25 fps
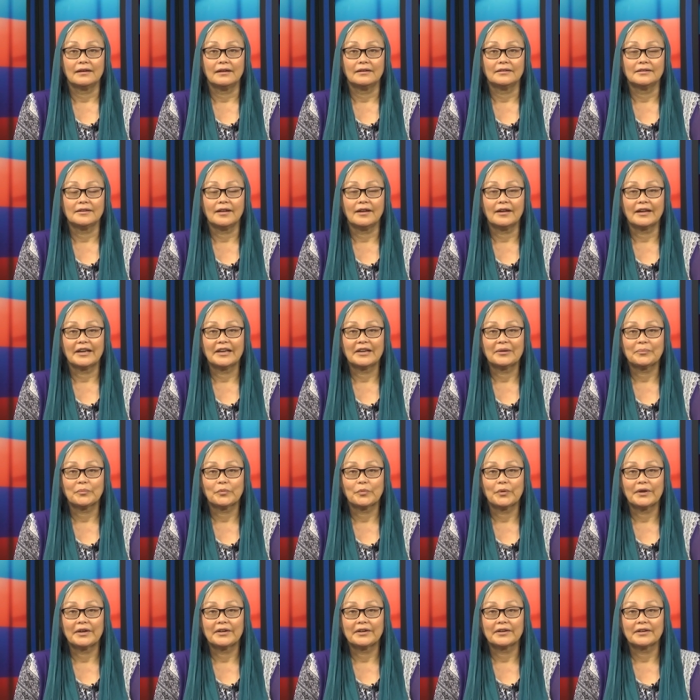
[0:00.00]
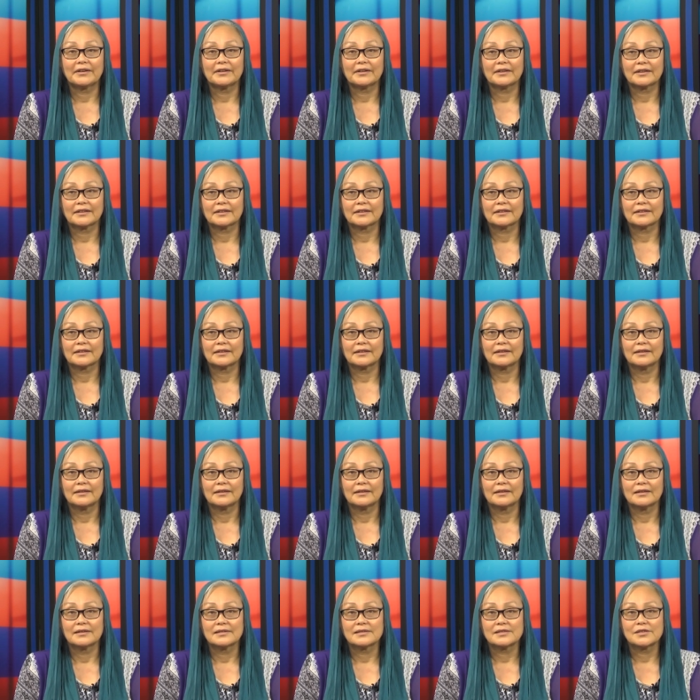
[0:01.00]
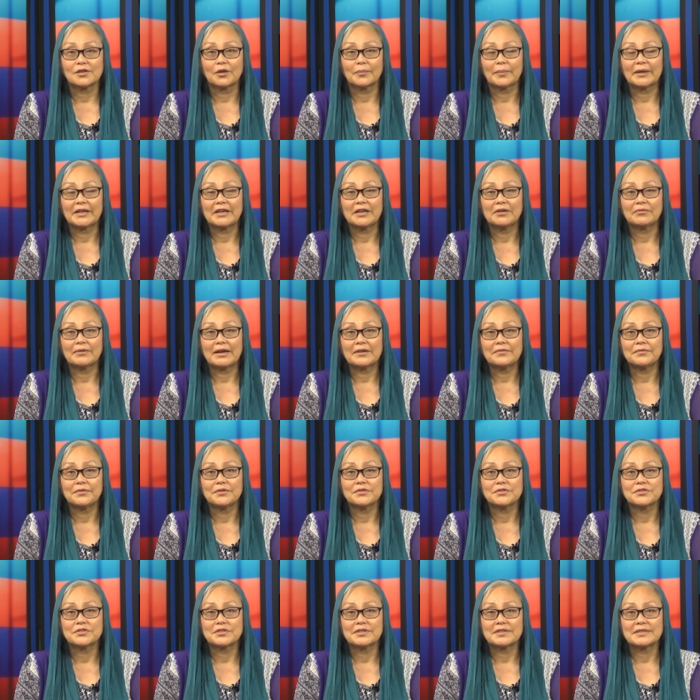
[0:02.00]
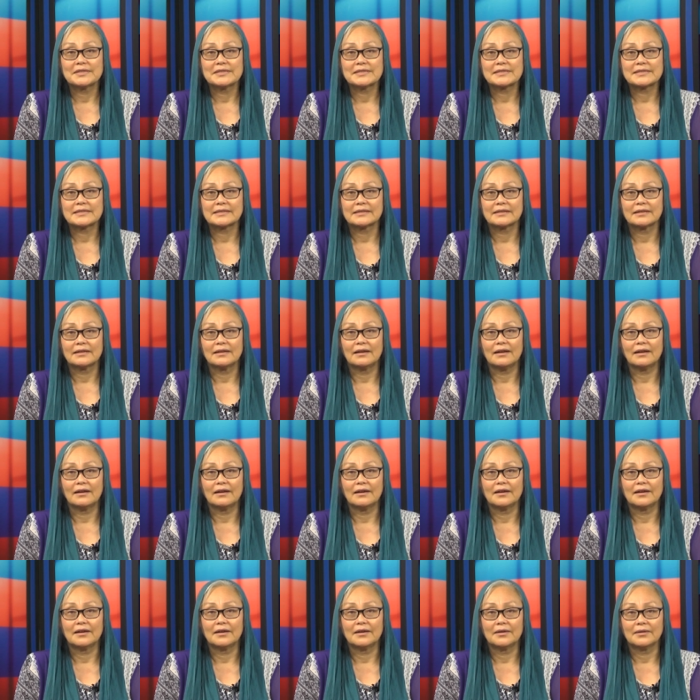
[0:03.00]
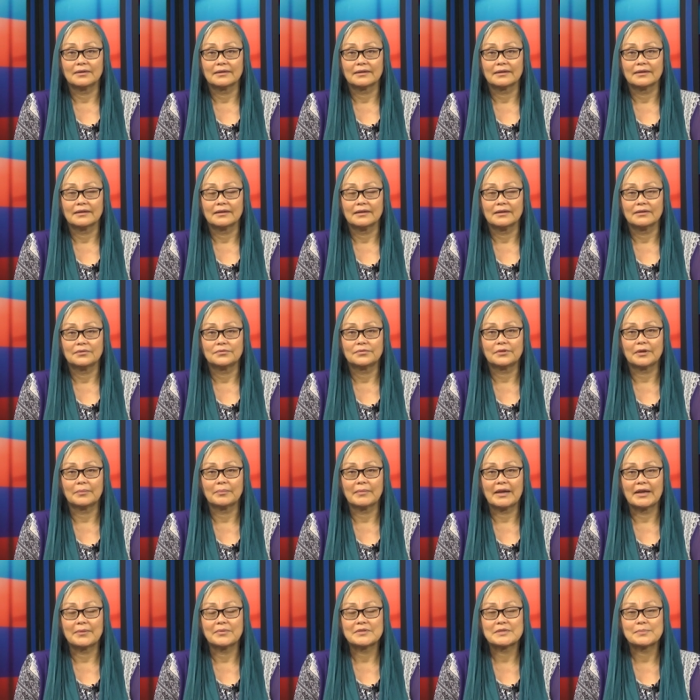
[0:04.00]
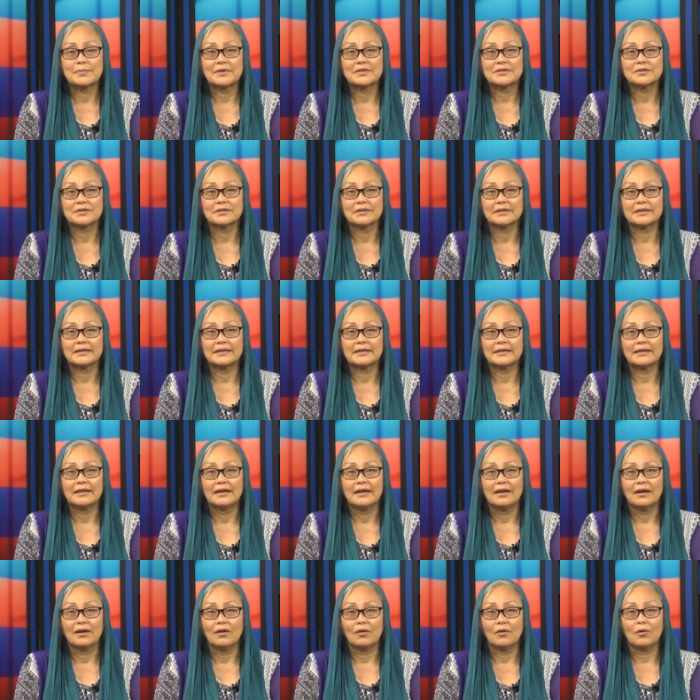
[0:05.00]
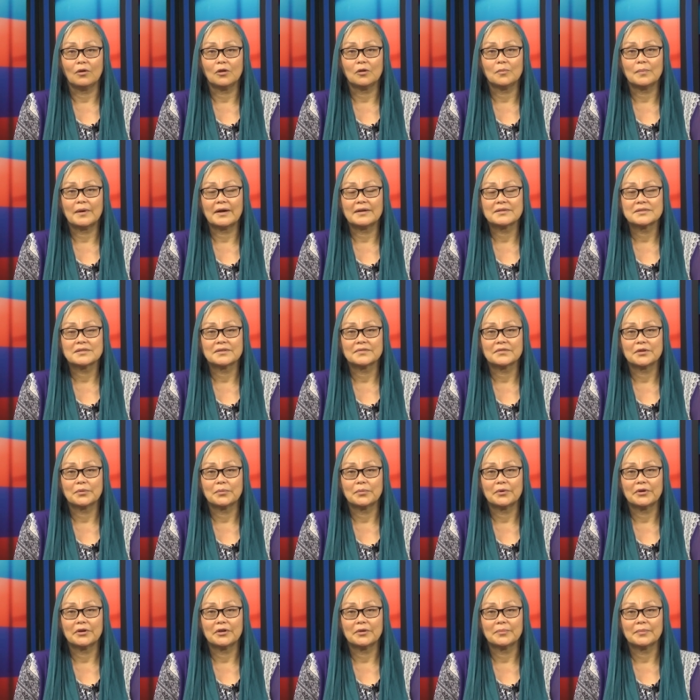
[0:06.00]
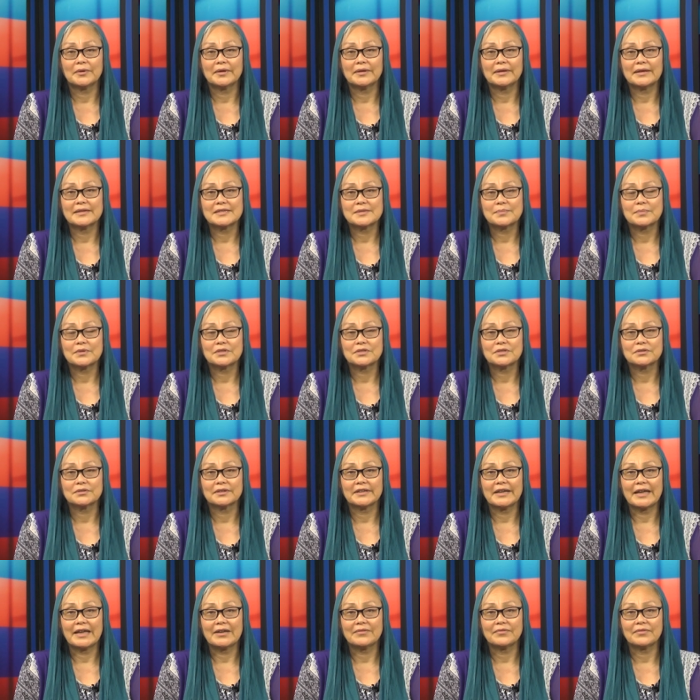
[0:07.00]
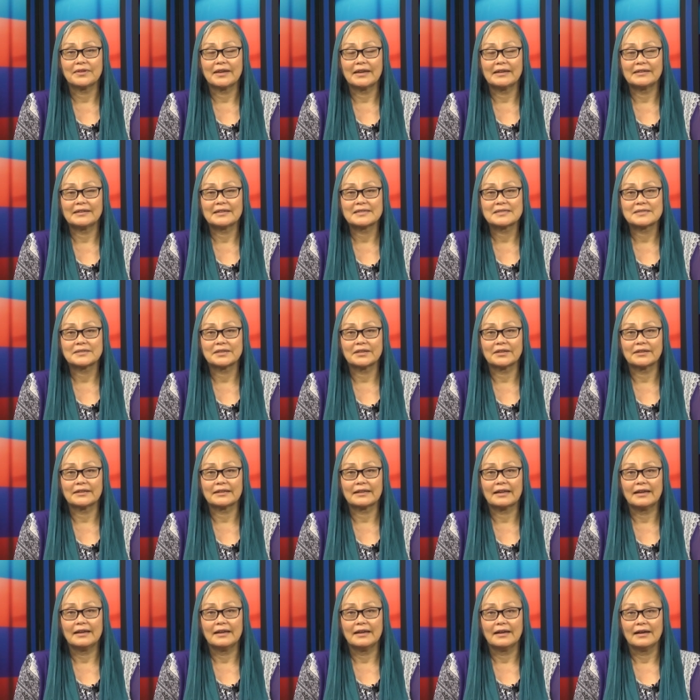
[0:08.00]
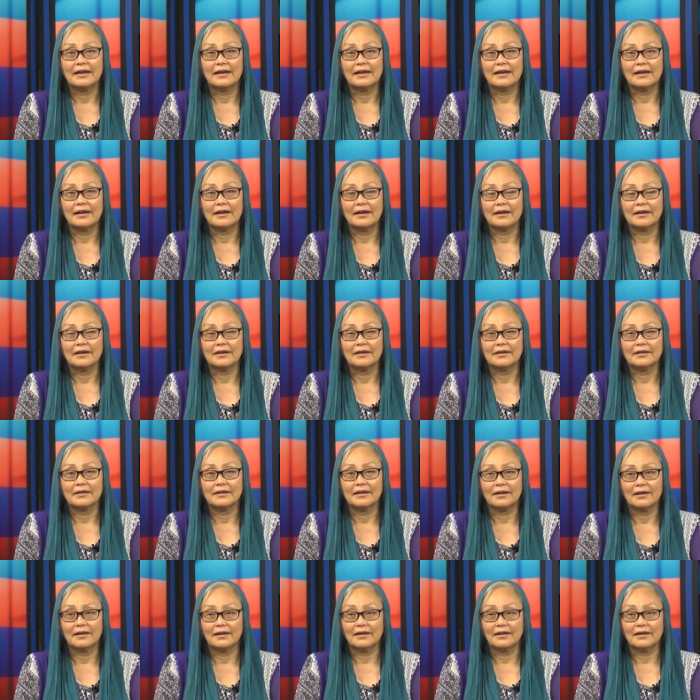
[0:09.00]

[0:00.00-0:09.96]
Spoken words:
a time where so many refugees are from especially all parts of the world, but especially Afghanistan, are